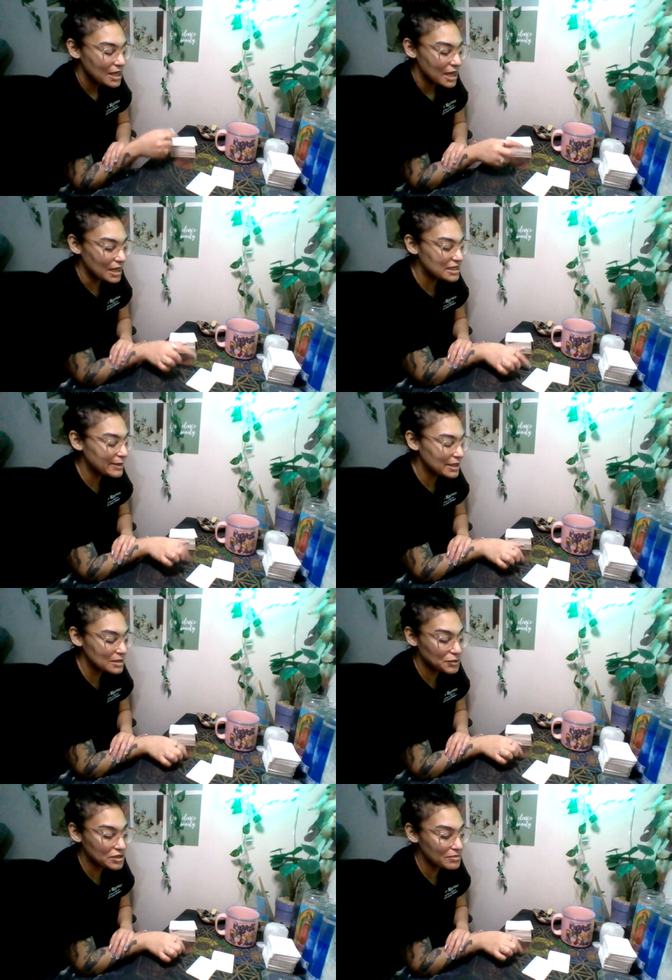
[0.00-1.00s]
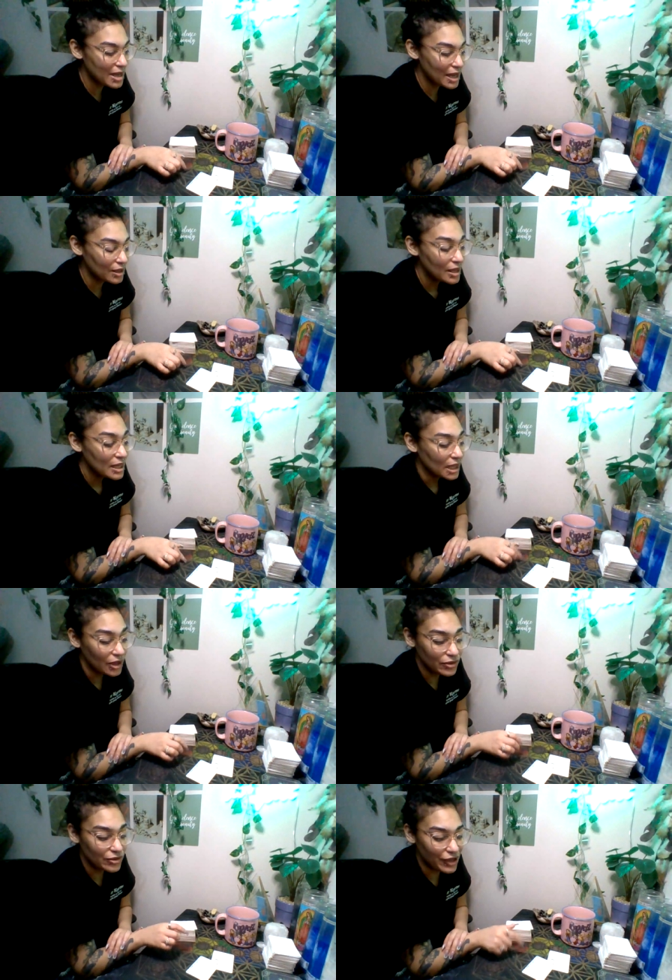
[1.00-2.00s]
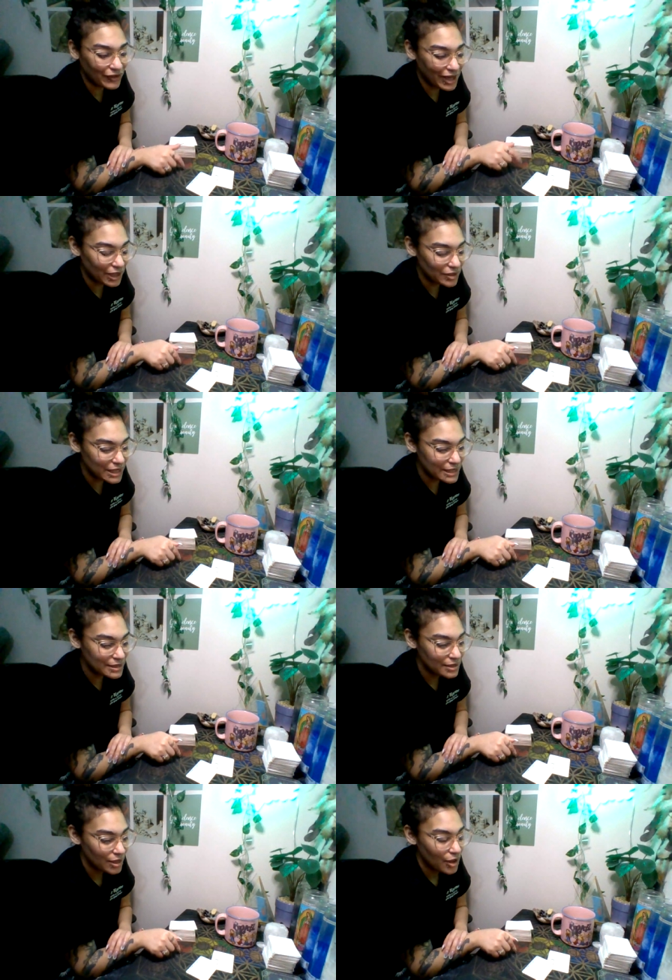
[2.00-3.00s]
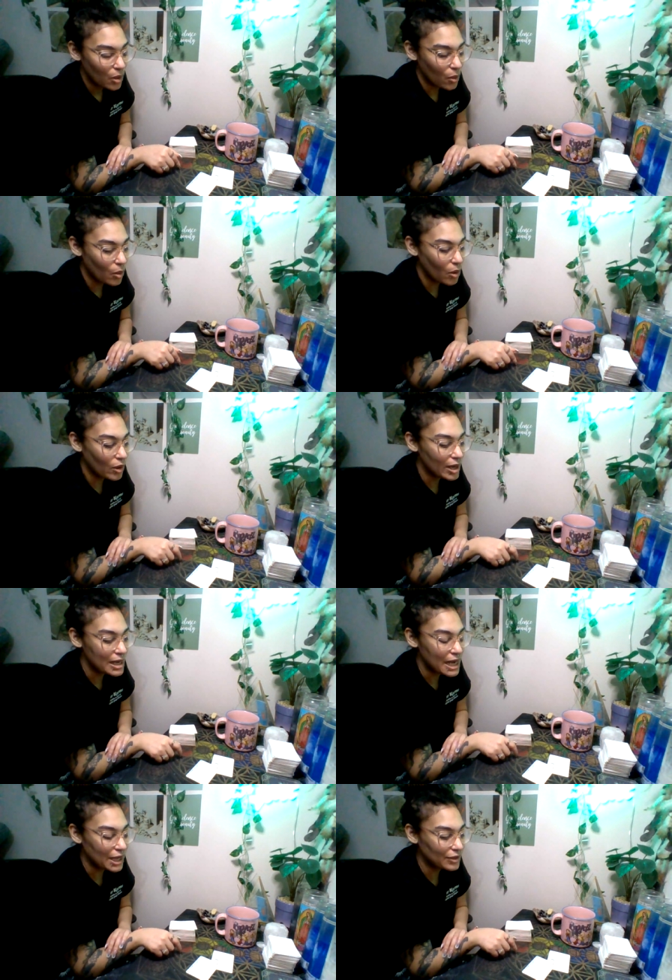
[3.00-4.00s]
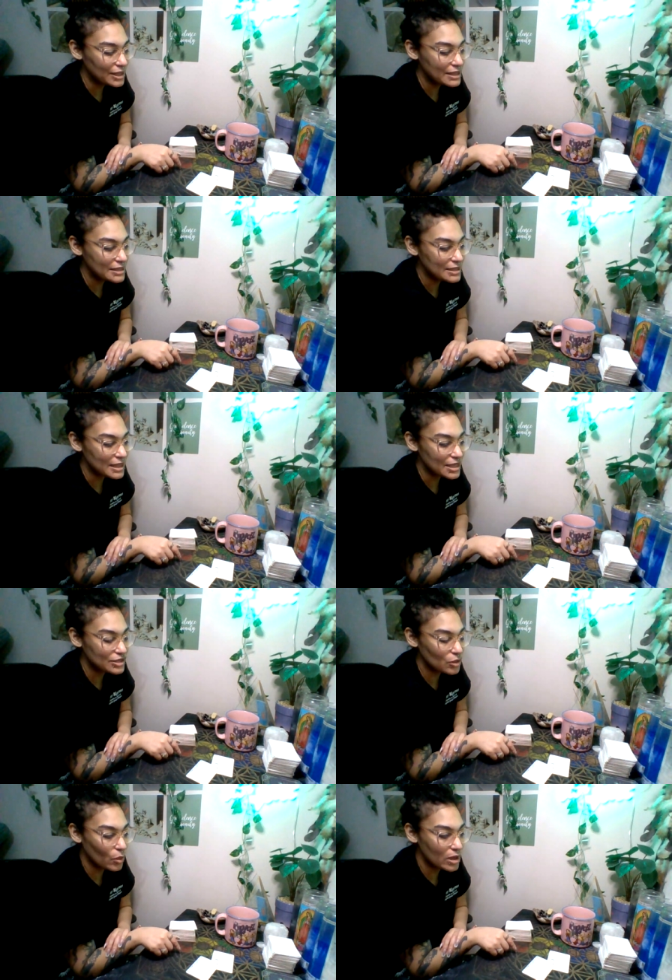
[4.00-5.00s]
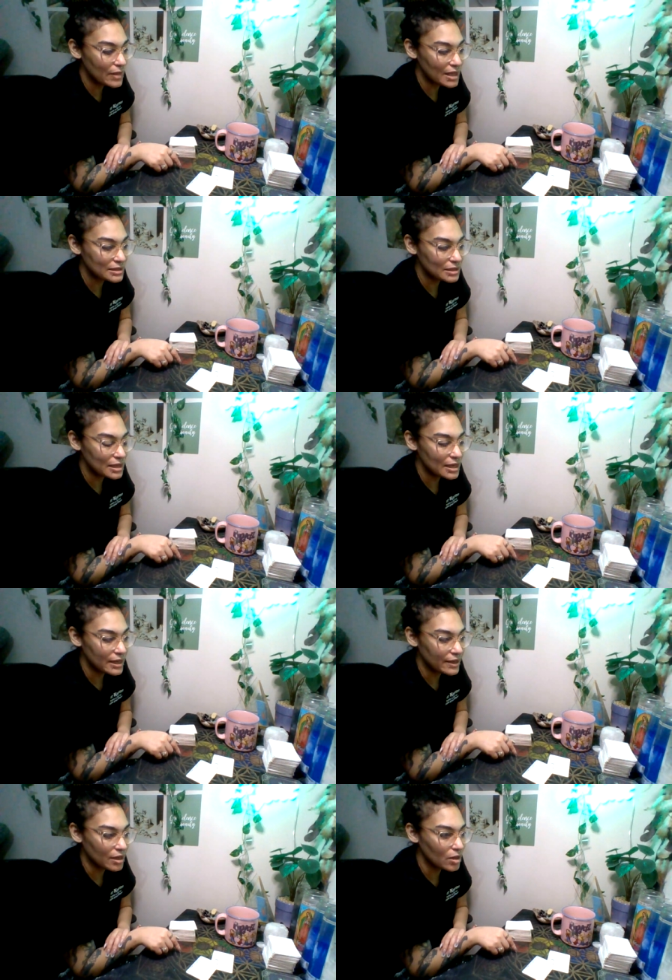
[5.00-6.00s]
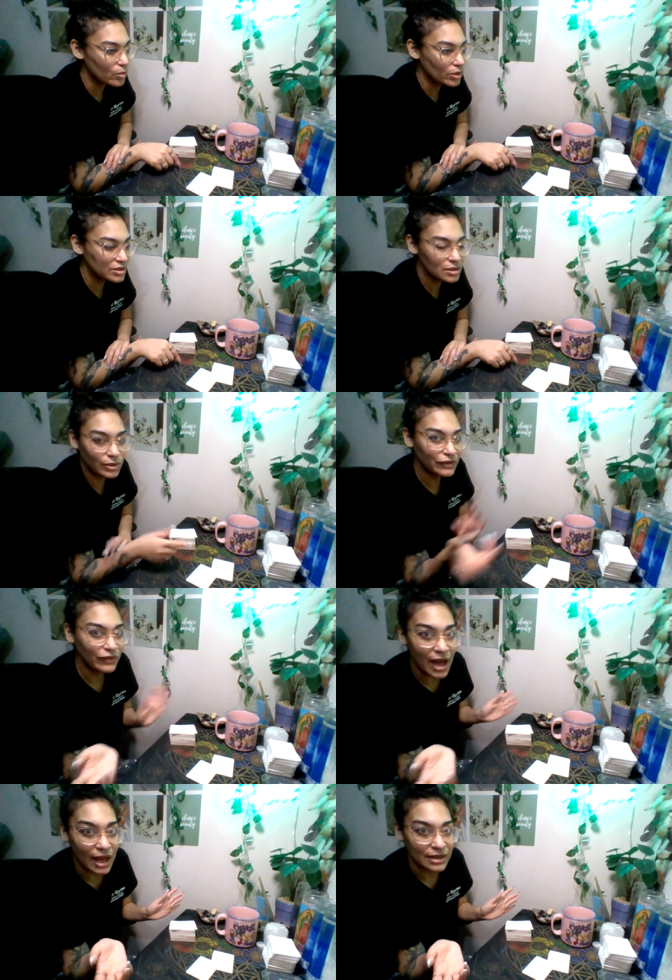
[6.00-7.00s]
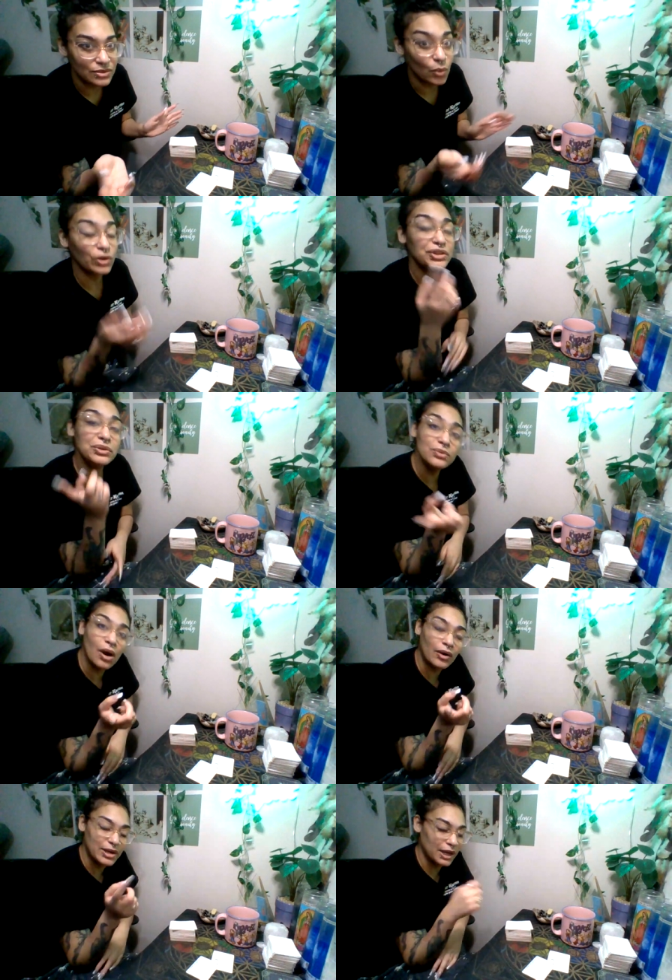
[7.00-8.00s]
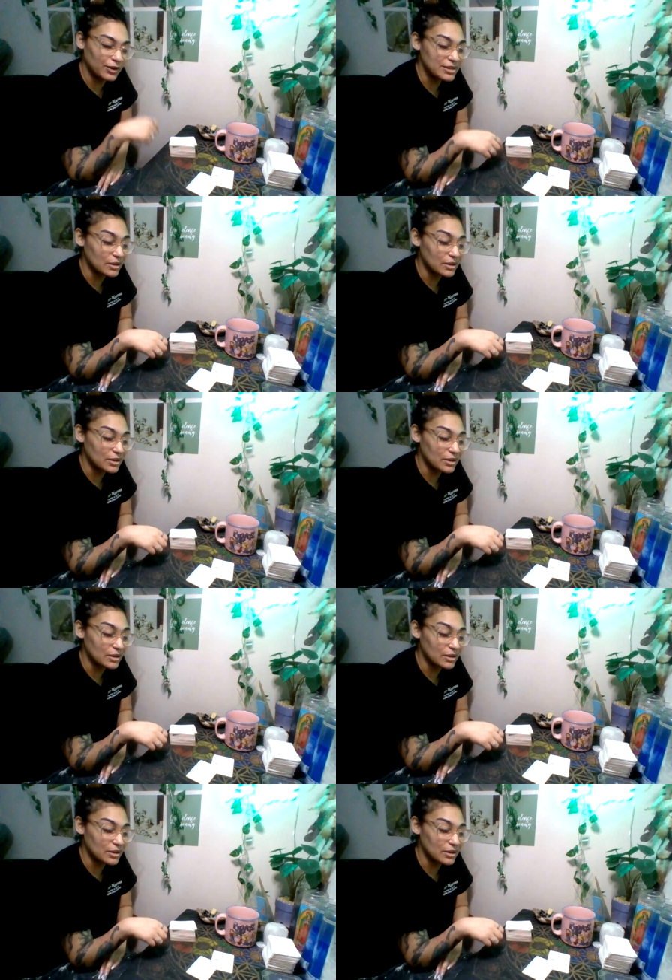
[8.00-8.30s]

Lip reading: And it's making this person mad. Either they're an Aries, or an Aries is the one that's like, oh, where's the red flags? Or you are an Aries.